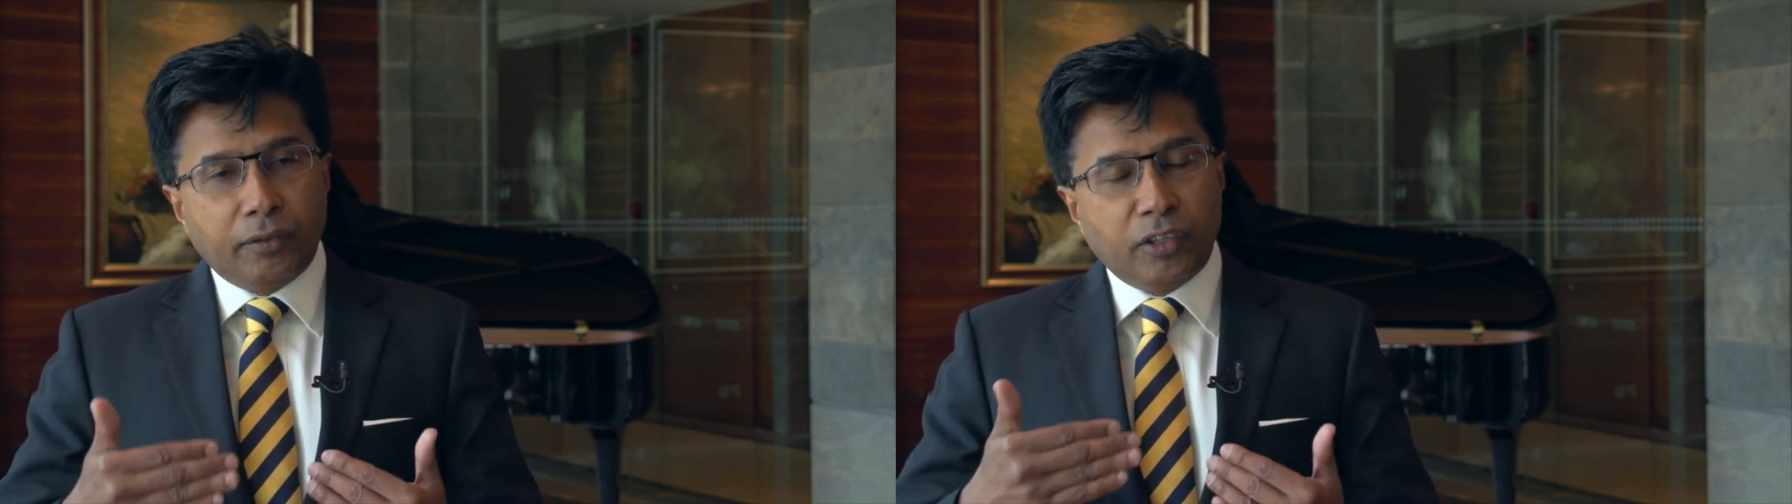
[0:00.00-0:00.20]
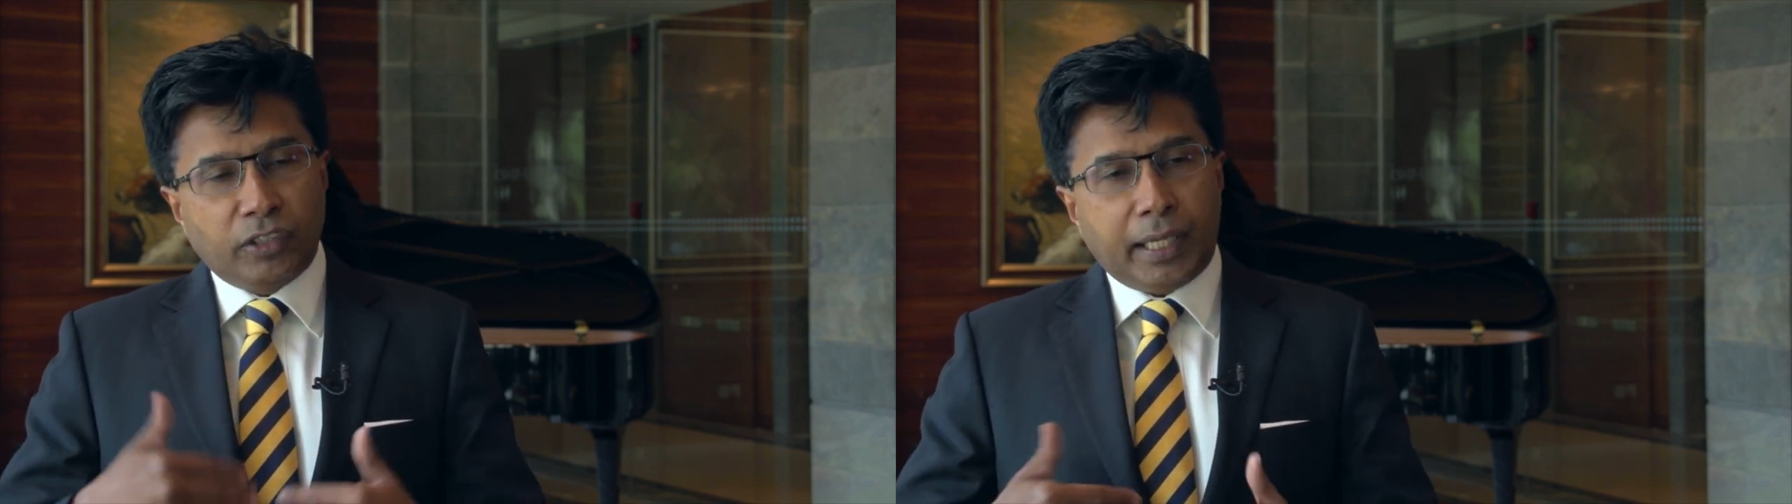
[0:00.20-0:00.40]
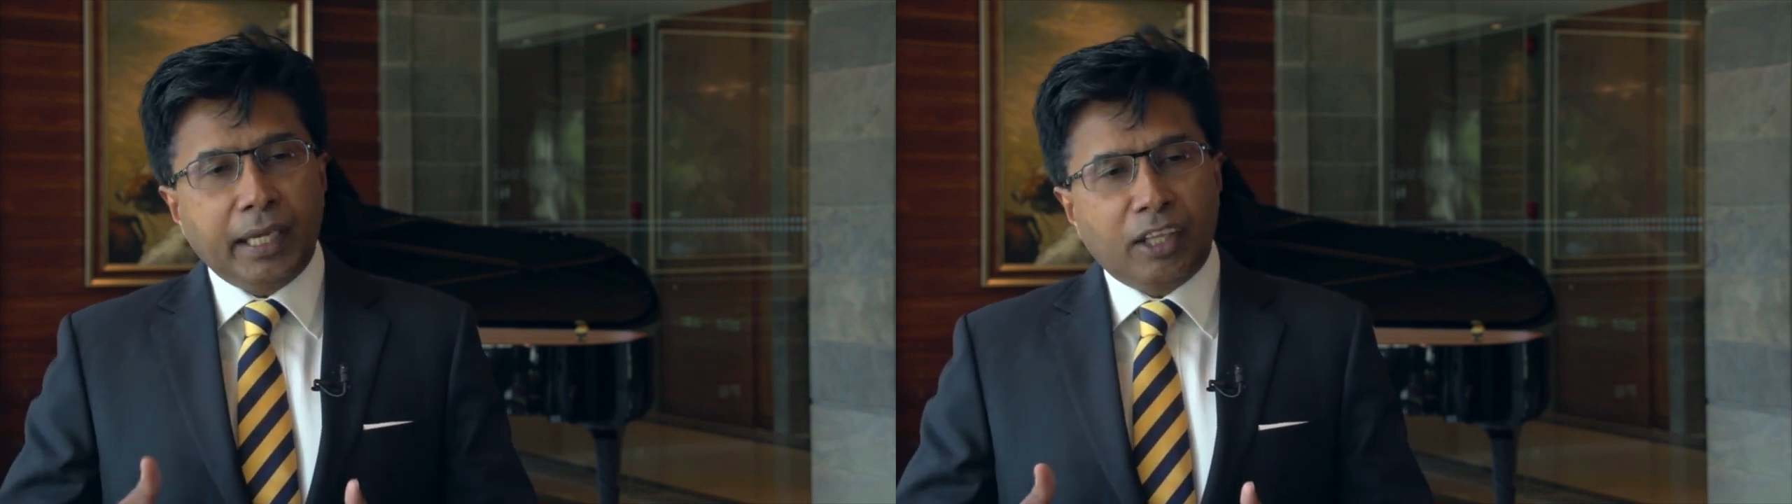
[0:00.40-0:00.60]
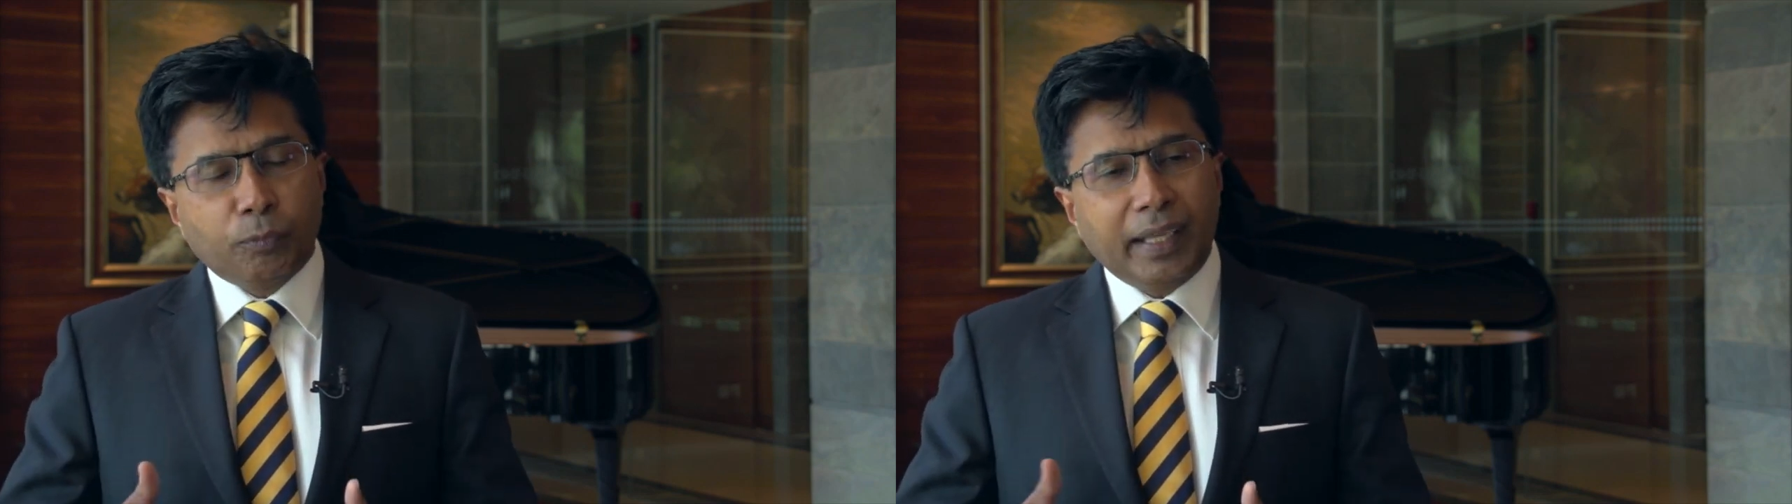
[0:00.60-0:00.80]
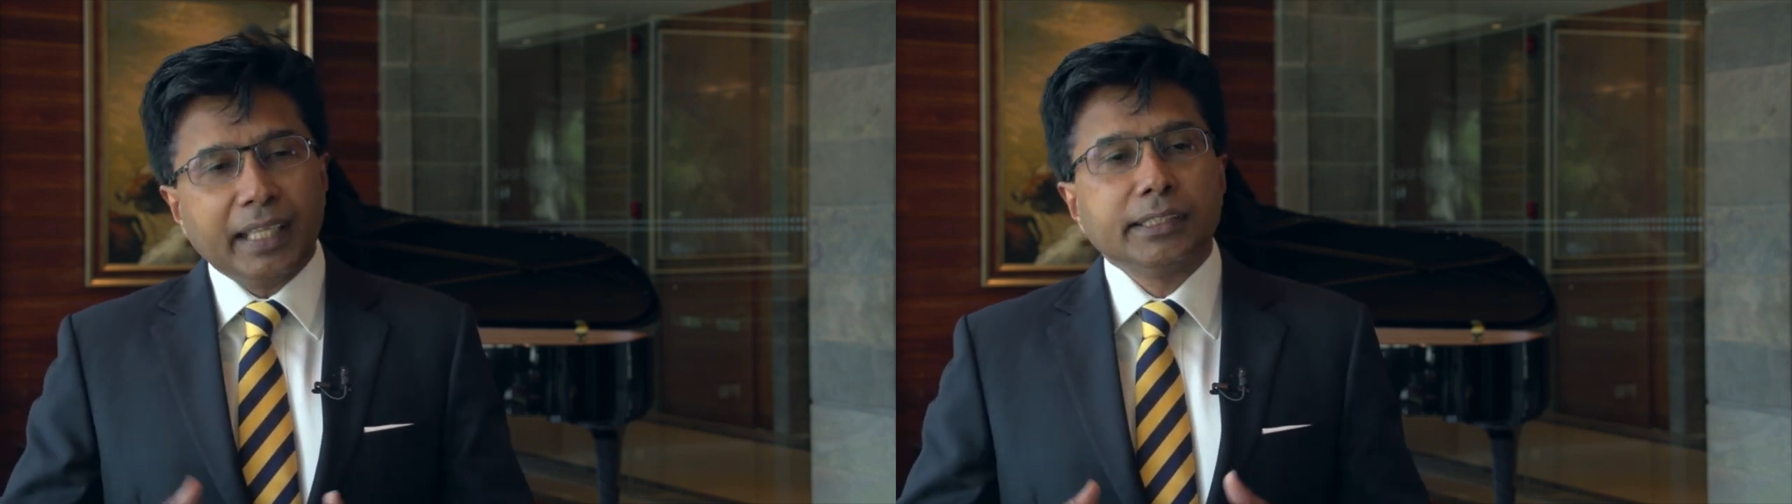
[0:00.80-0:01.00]
The second
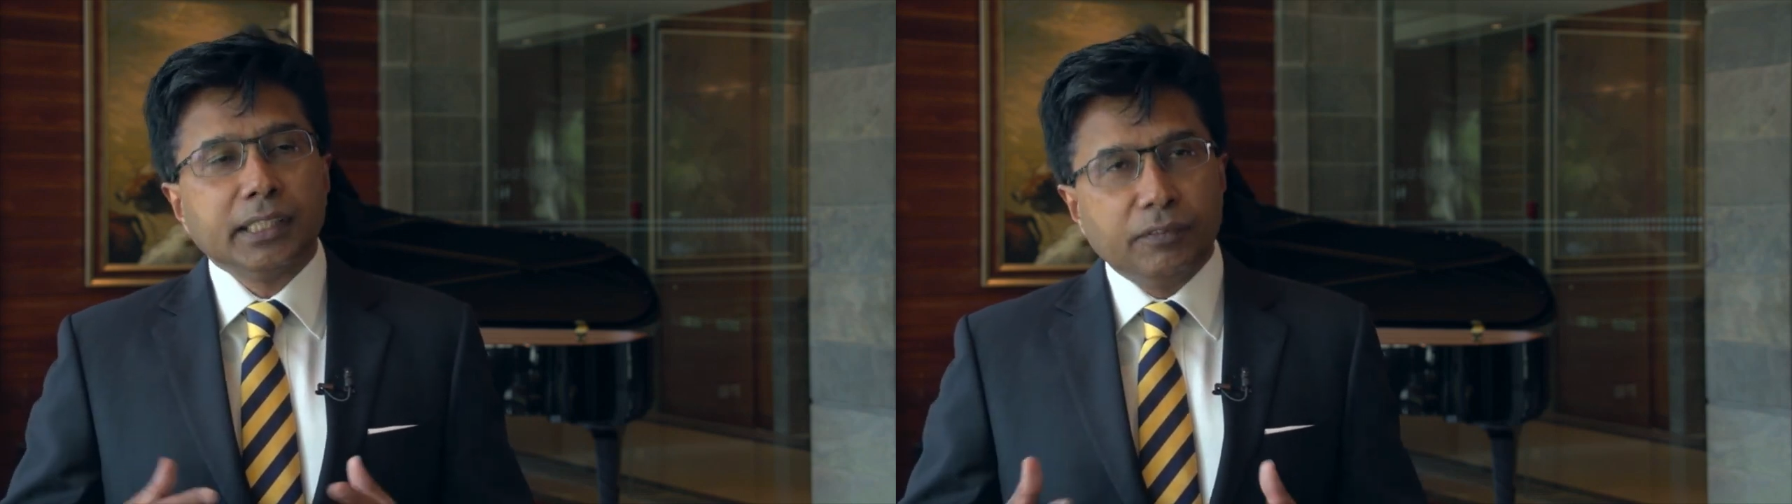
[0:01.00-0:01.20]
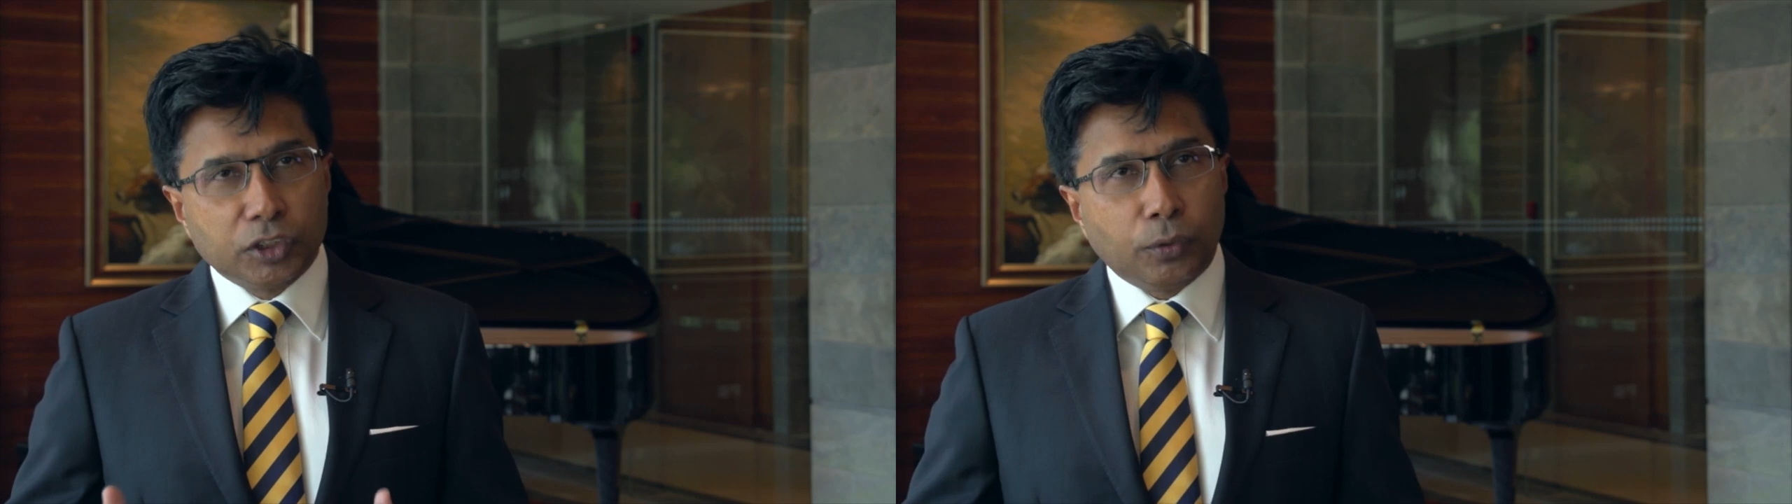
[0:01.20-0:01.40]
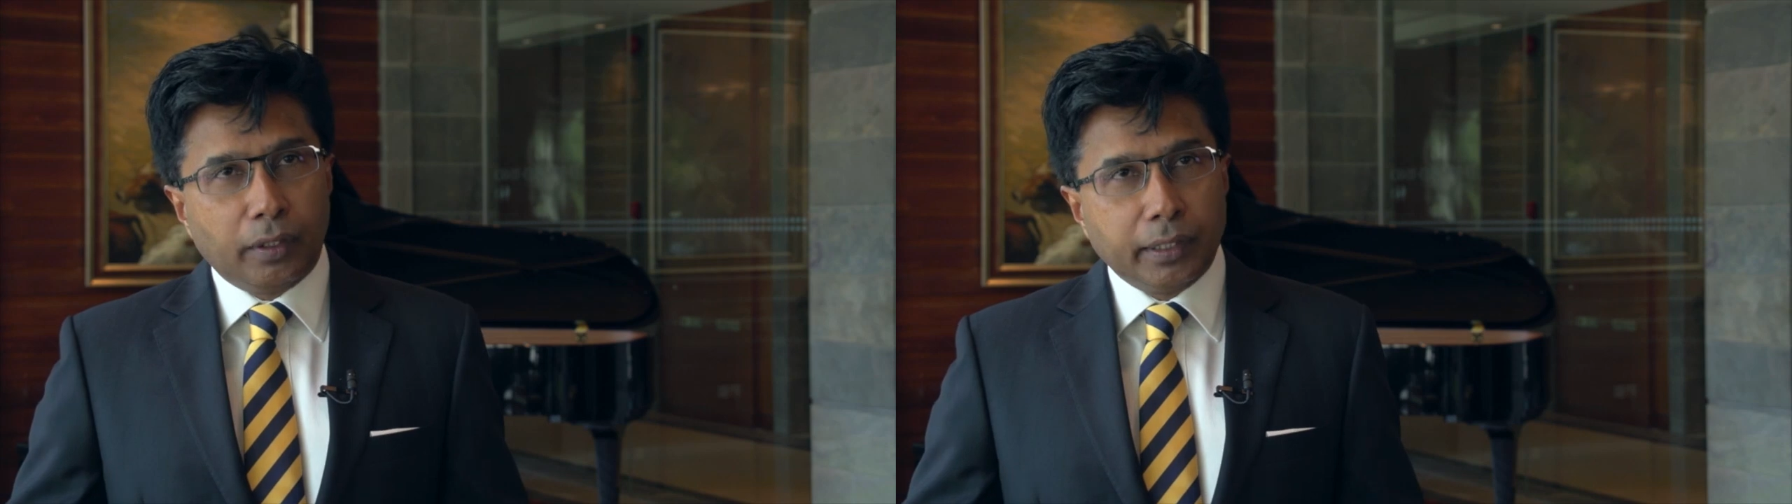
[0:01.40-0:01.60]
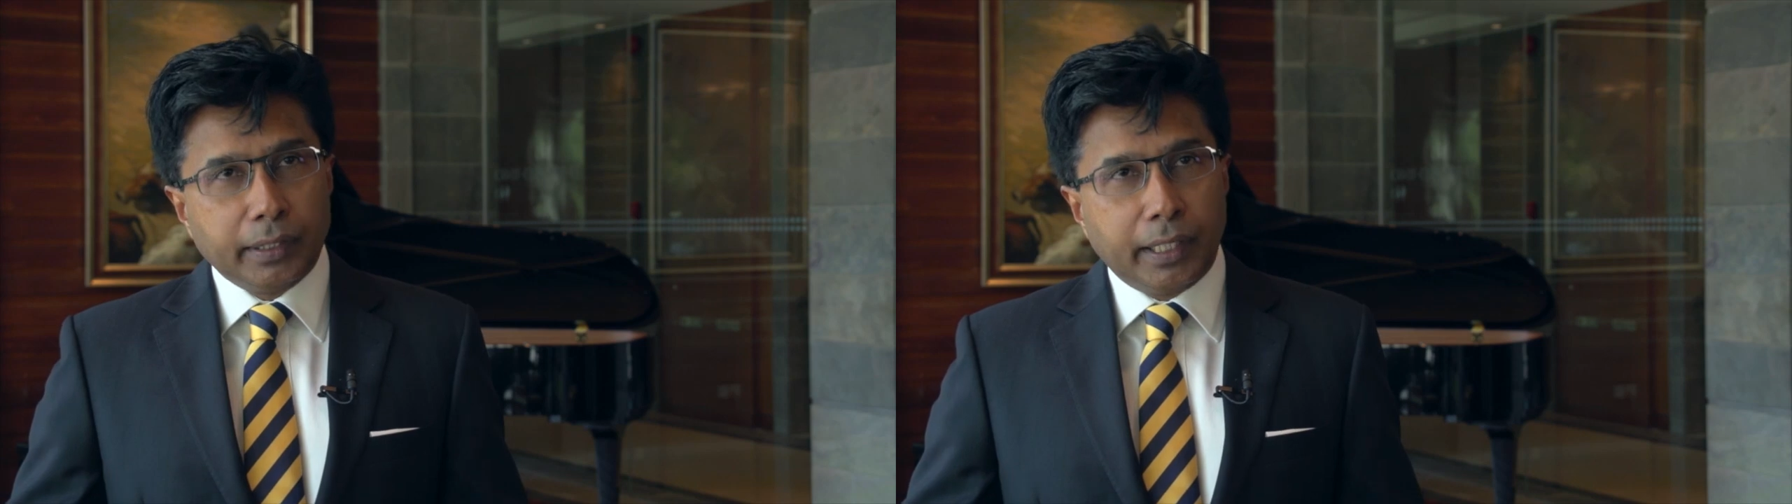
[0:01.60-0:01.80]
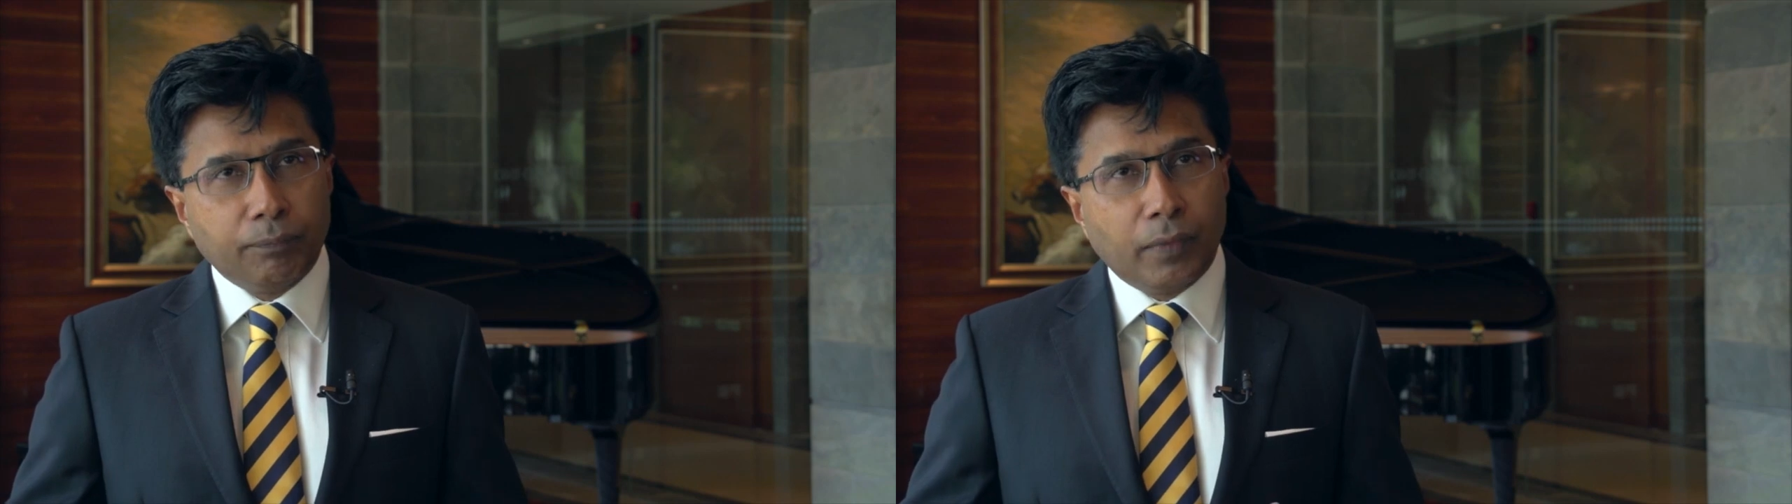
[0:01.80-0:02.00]
aspect is service
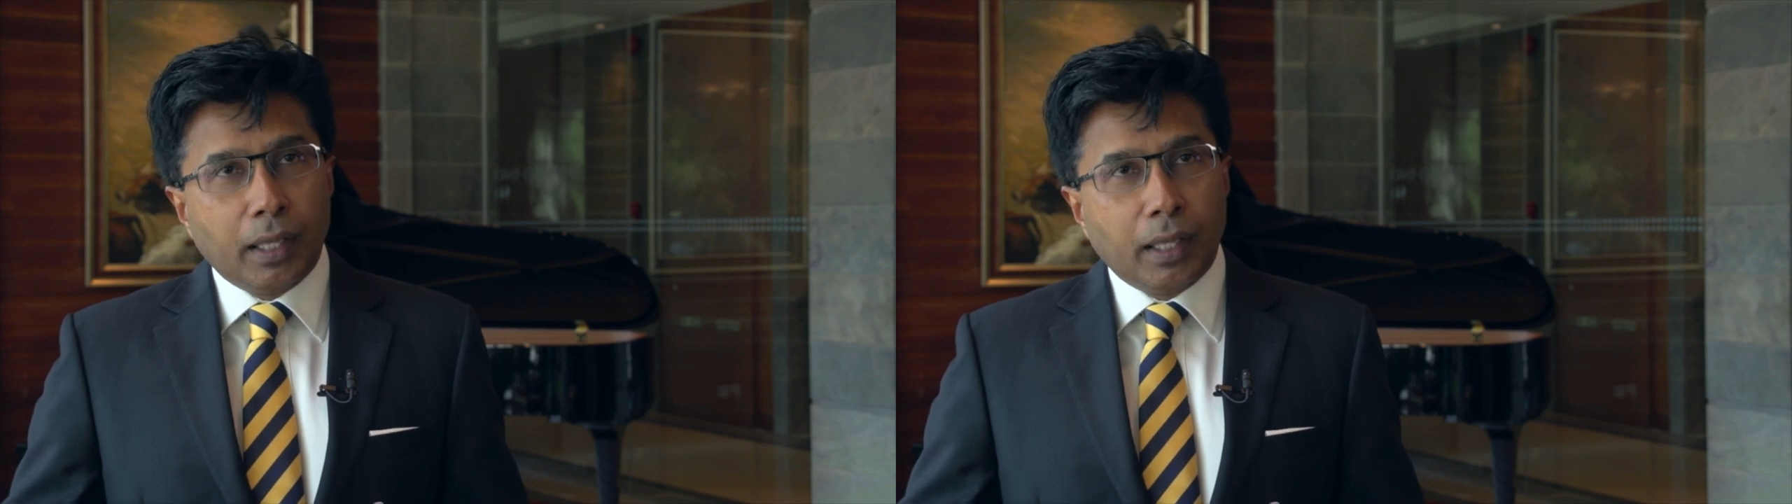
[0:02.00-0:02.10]
quality.